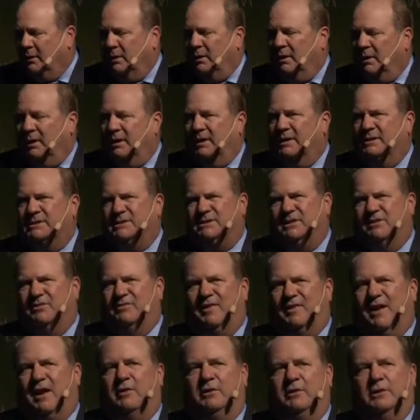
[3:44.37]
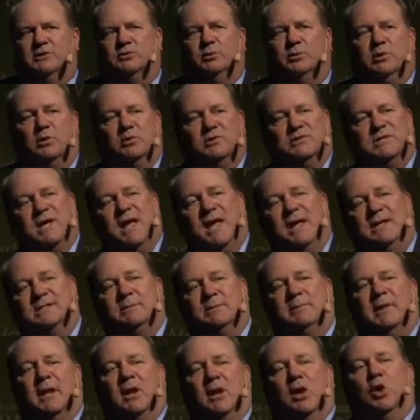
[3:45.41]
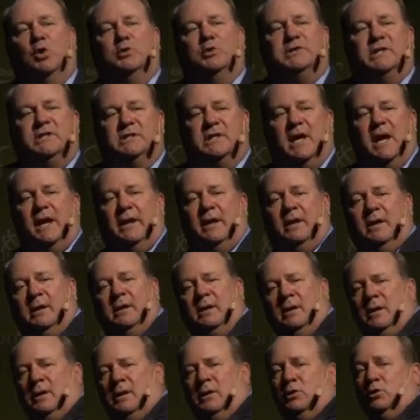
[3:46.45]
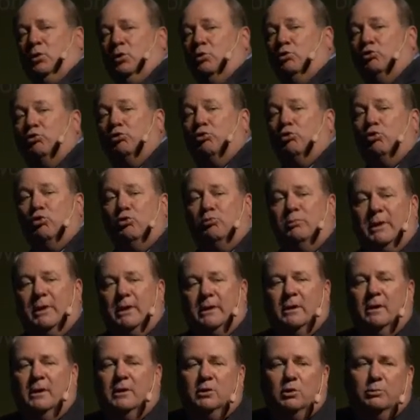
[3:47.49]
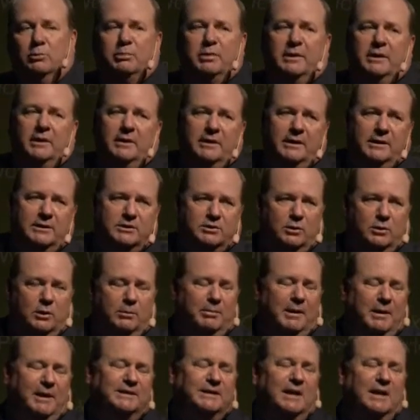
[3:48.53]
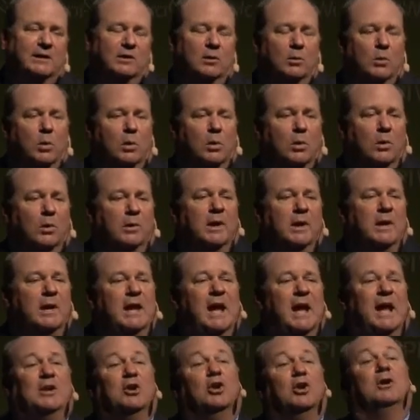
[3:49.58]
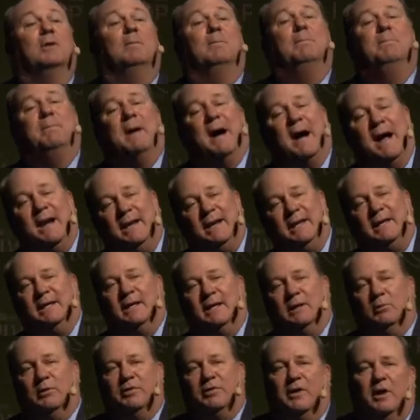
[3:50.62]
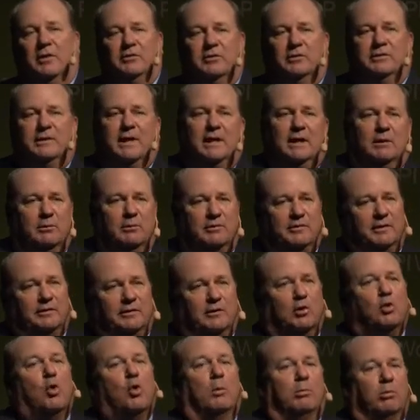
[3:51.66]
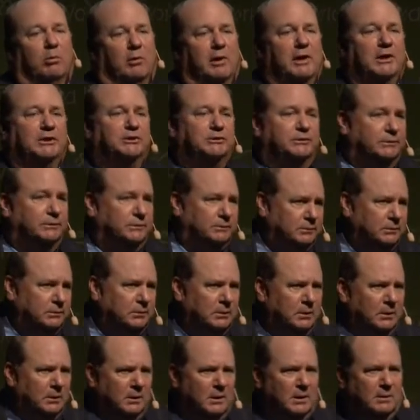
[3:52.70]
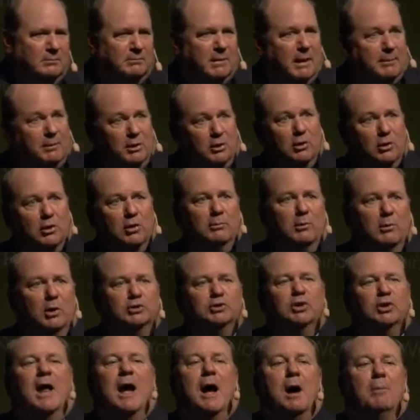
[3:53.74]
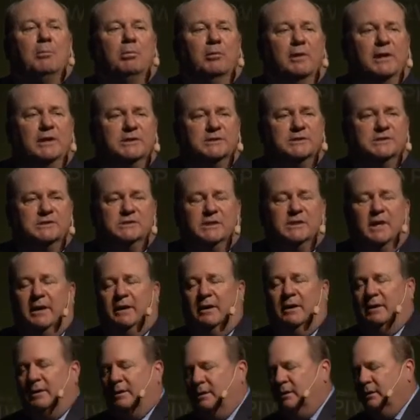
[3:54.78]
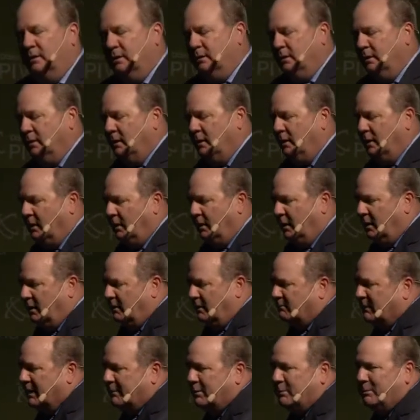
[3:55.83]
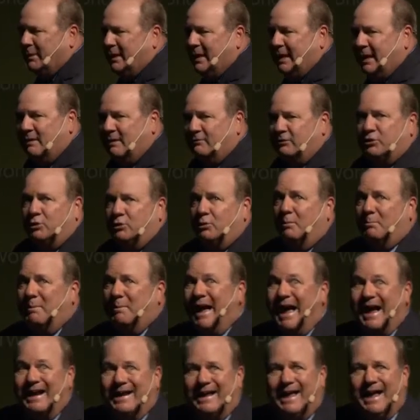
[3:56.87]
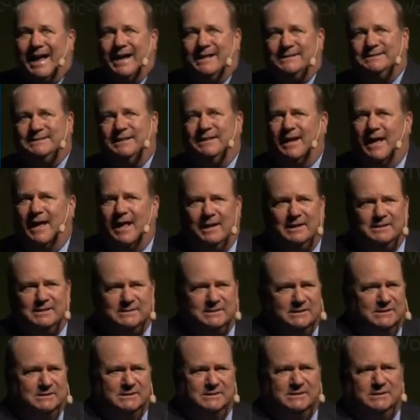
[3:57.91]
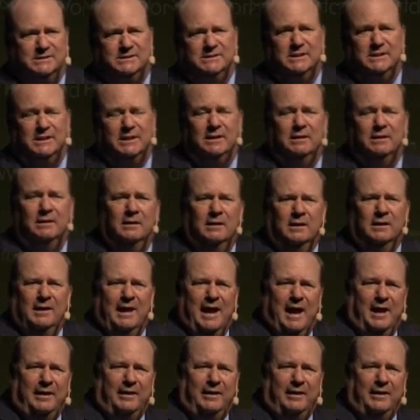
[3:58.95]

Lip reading: is the value is when you take some of that OT data, you groom it, you put it into a big data world, and you're combining it with other data within the corporation. Maybe your commercial operations data. Maybe being able to do a backcast analysis to see how did